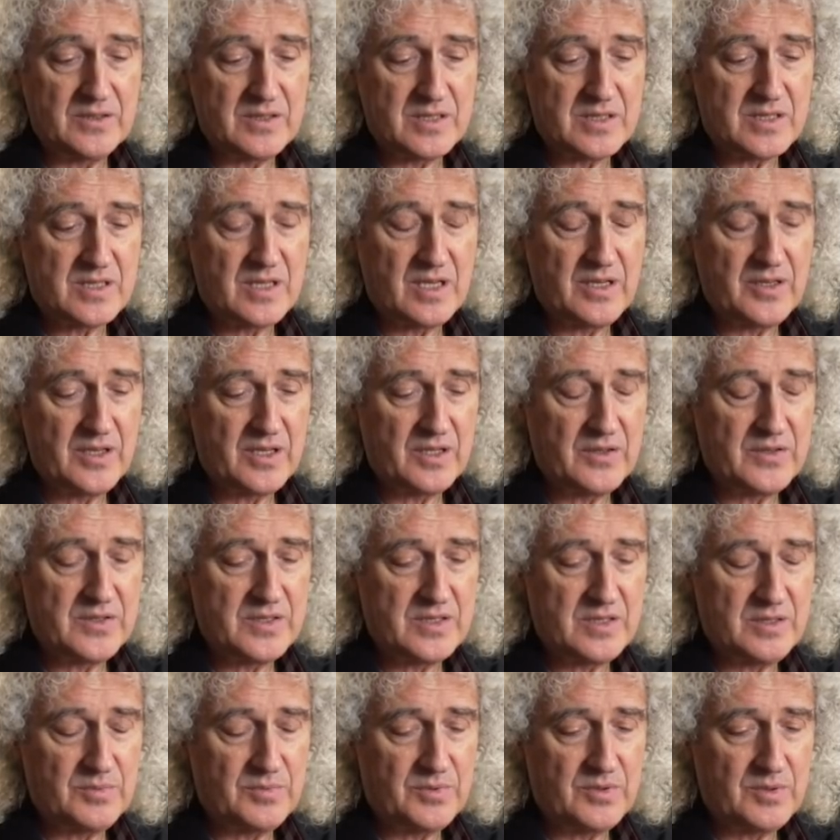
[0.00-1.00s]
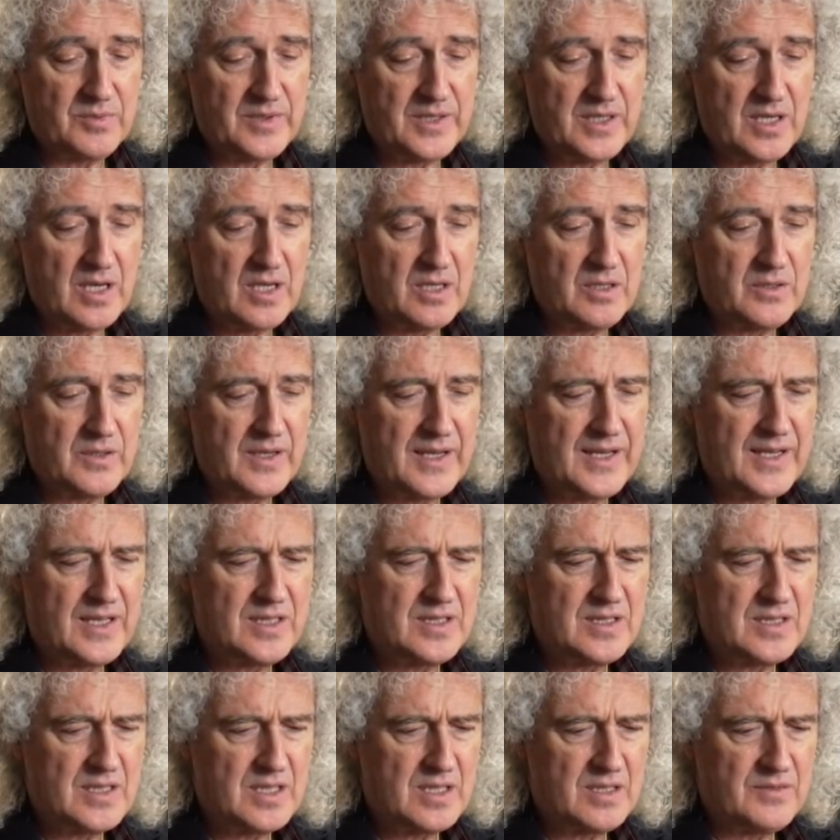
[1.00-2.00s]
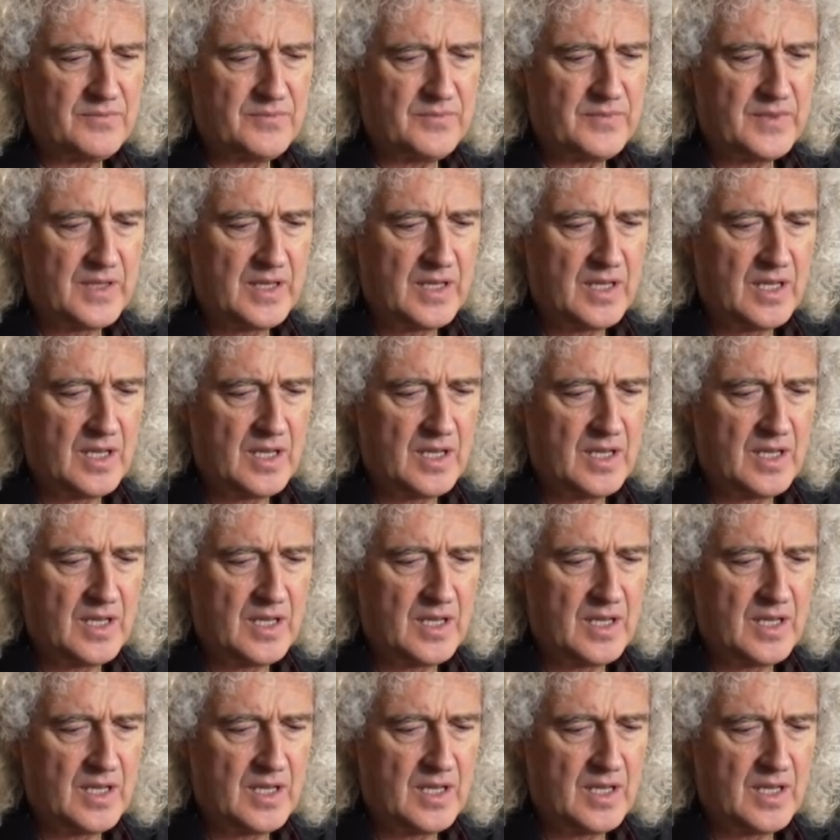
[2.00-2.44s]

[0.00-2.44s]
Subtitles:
on stereo, as you probably know, and